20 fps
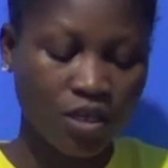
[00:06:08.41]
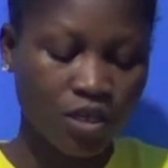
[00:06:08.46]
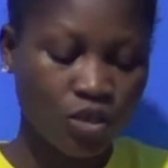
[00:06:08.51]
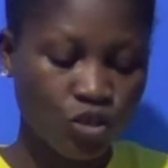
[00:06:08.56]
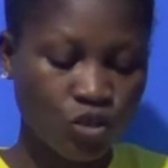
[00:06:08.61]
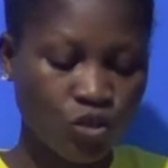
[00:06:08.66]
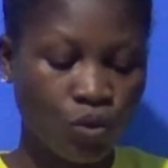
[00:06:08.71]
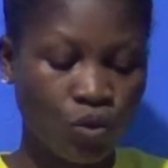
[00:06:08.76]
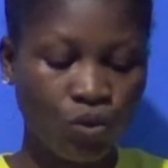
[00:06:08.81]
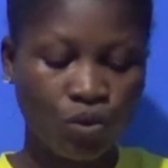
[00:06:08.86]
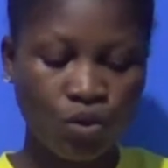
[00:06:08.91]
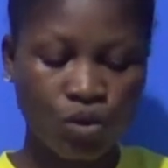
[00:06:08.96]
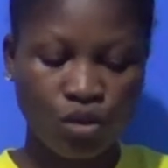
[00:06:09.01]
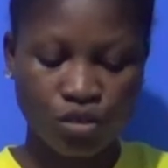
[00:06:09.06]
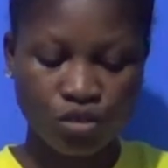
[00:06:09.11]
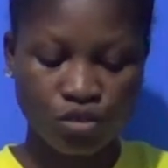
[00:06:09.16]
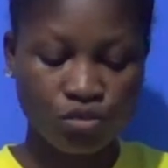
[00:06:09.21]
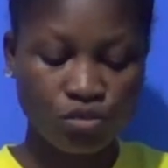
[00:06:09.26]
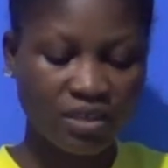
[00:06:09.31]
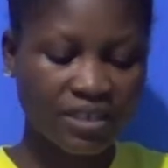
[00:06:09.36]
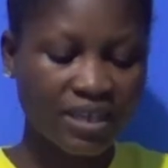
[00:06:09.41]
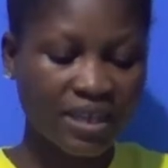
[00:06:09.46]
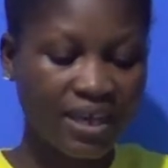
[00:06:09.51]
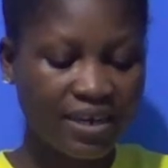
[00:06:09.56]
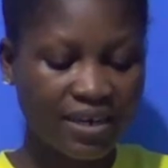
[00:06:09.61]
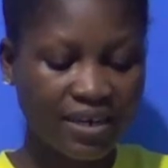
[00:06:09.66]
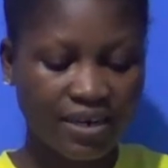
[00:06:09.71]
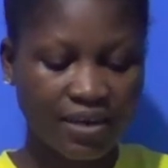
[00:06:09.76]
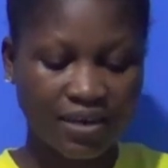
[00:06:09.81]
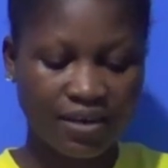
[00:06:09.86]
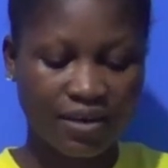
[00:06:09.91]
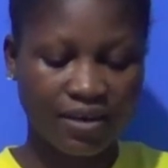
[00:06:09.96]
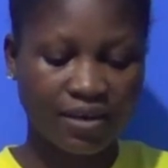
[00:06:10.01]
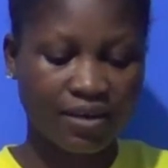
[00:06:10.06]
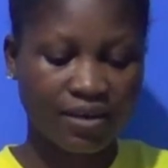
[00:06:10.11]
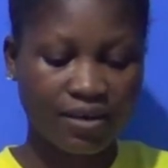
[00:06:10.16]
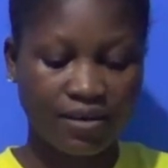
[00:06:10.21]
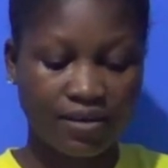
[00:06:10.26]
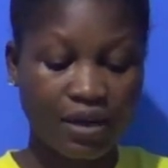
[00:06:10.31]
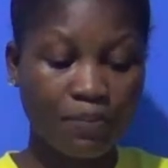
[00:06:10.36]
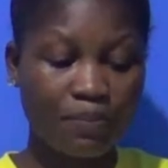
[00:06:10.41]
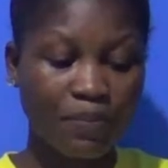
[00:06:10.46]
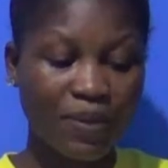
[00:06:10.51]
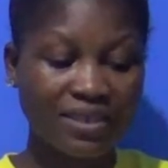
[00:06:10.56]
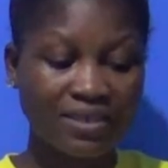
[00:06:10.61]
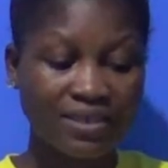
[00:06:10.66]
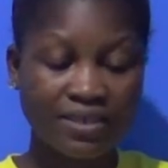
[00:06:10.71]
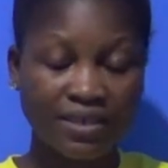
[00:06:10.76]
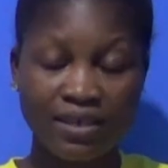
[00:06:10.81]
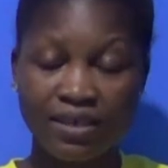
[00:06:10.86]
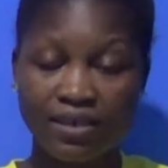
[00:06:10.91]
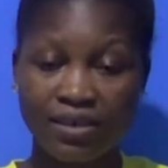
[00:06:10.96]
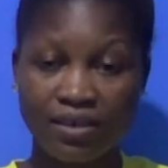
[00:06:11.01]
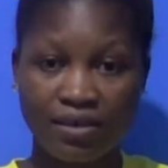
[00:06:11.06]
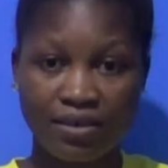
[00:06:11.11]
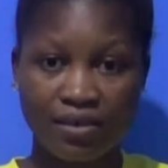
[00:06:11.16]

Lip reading: So you turn the panty,